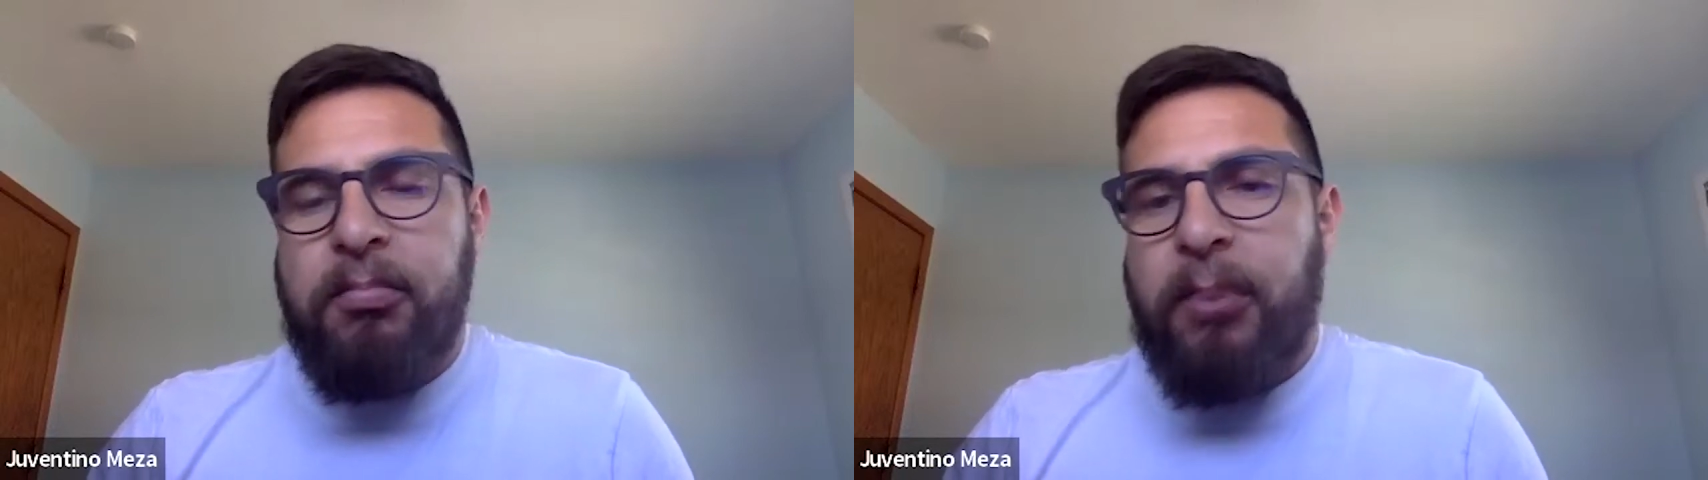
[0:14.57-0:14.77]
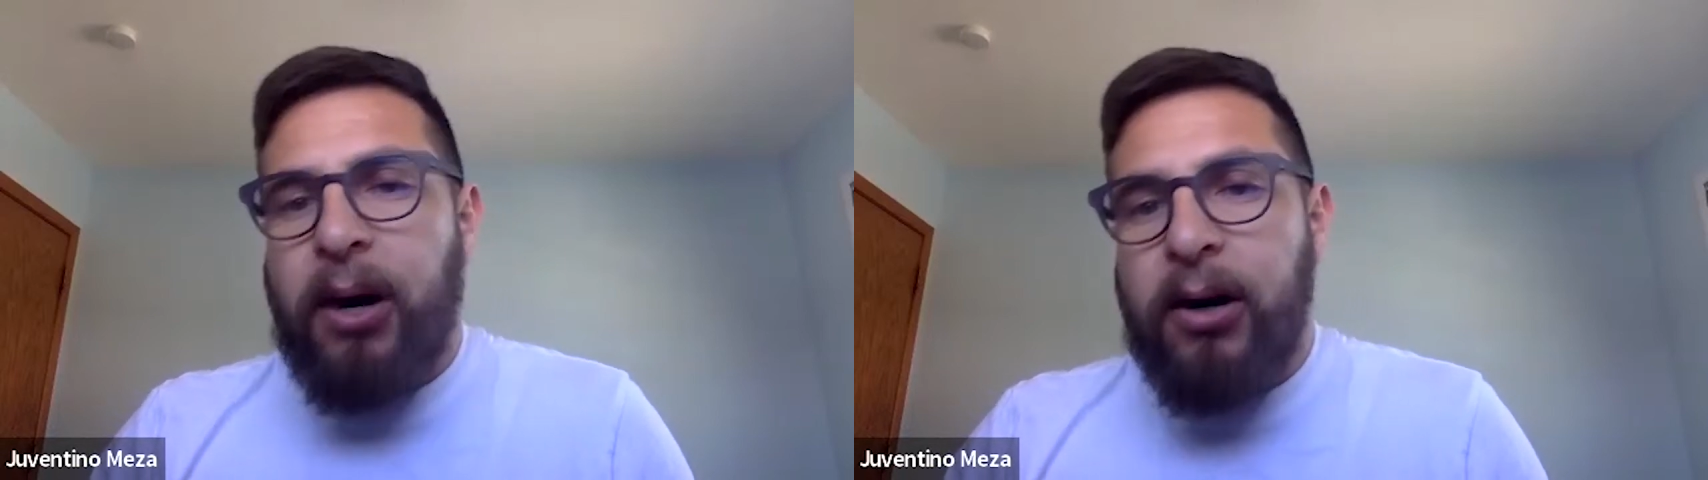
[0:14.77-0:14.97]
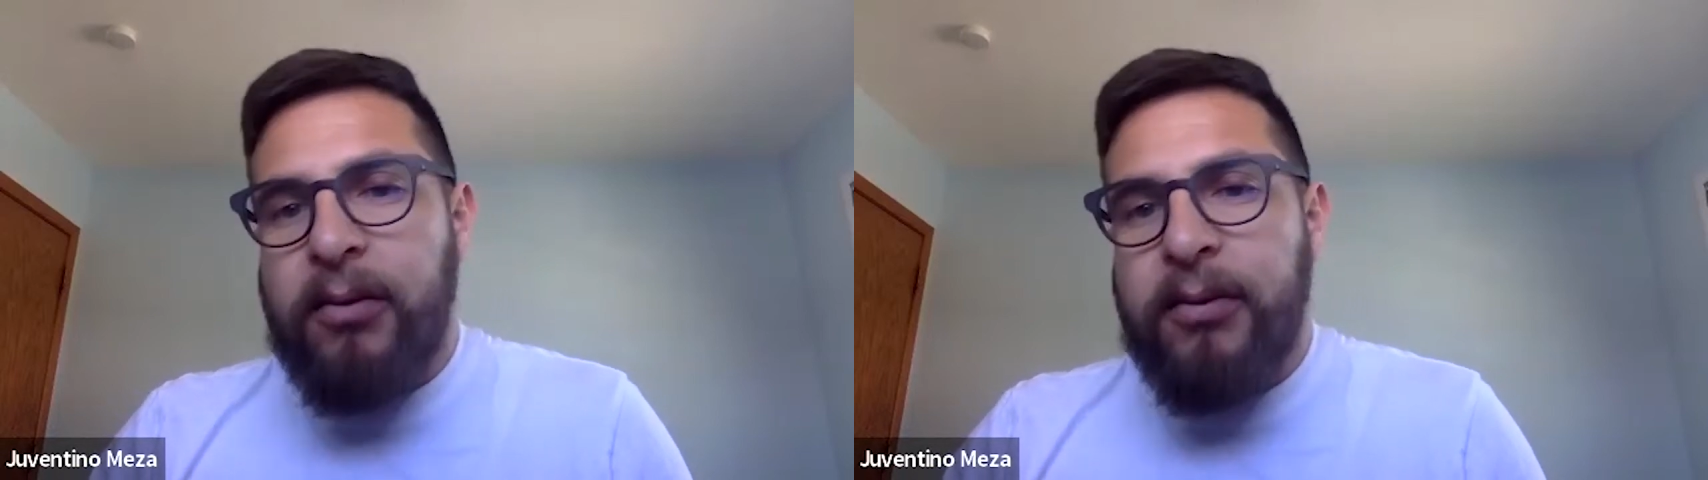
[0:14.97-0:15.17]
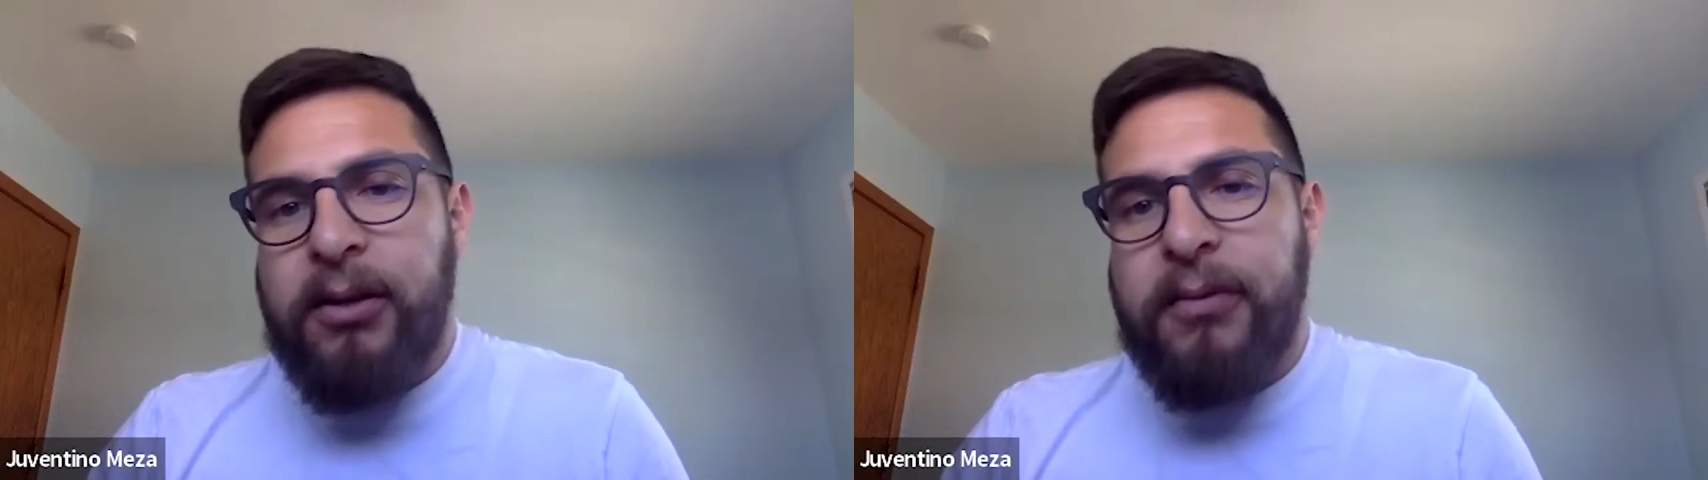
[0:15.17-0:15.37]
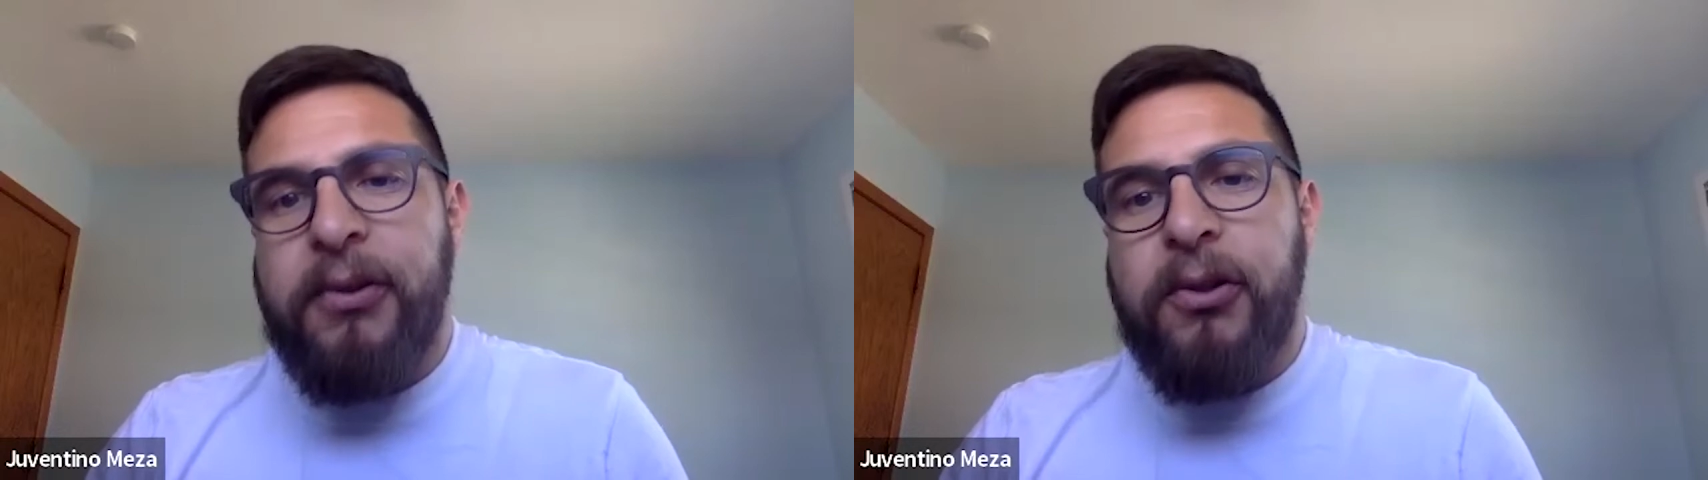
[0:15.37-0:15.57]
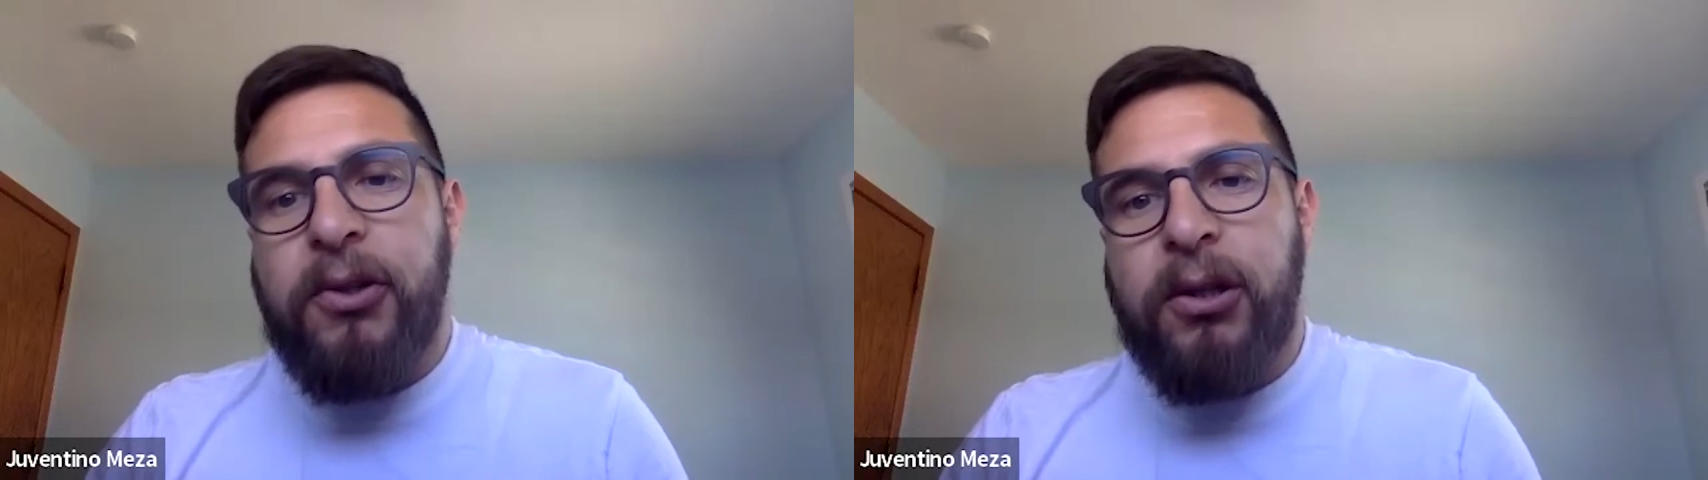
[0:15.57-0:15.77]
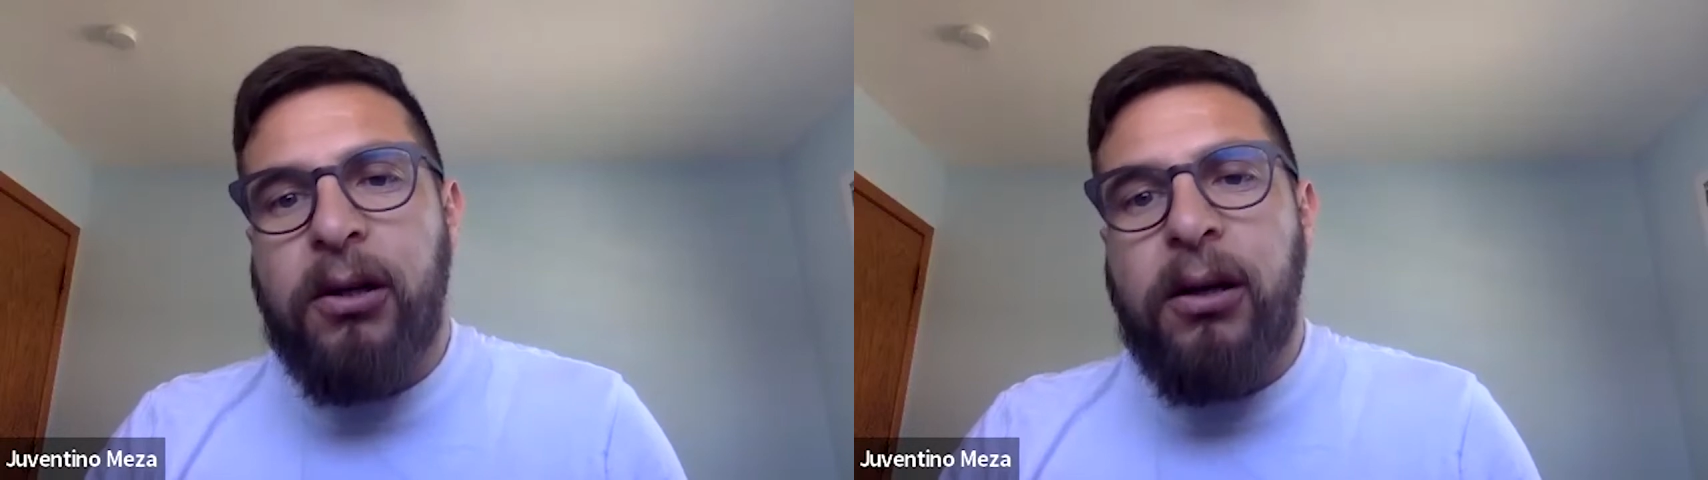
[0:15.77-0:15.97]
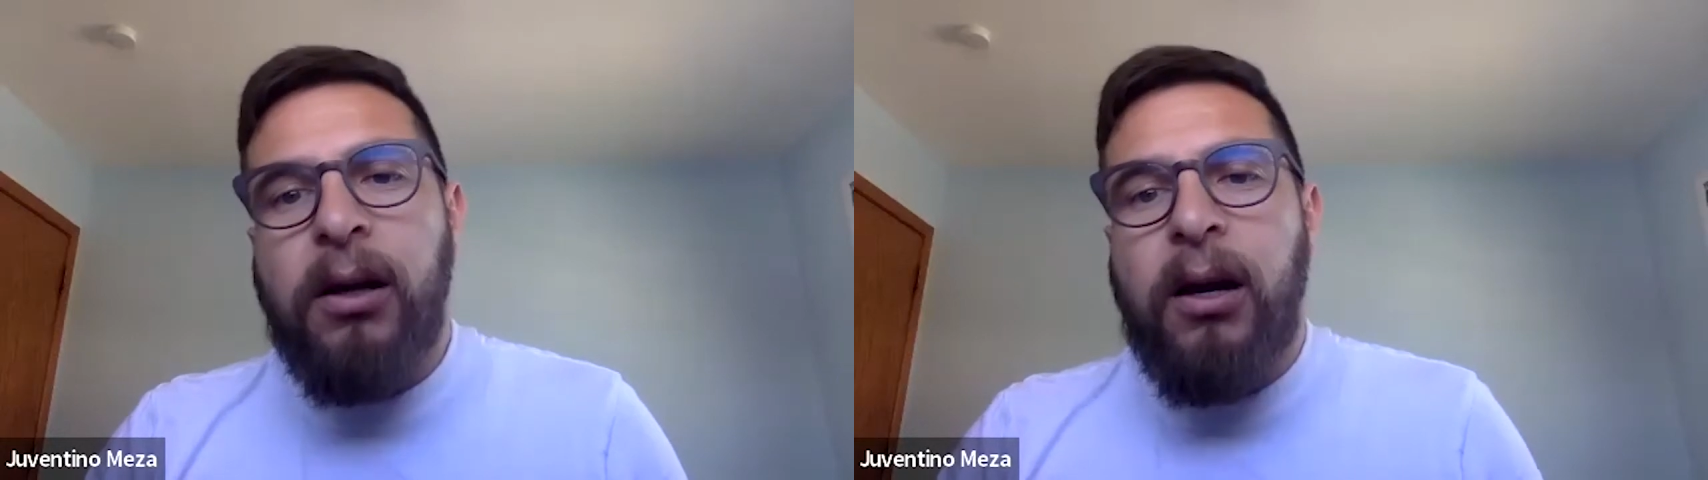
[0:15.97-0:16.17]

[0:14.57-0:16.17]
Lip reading: part of their future,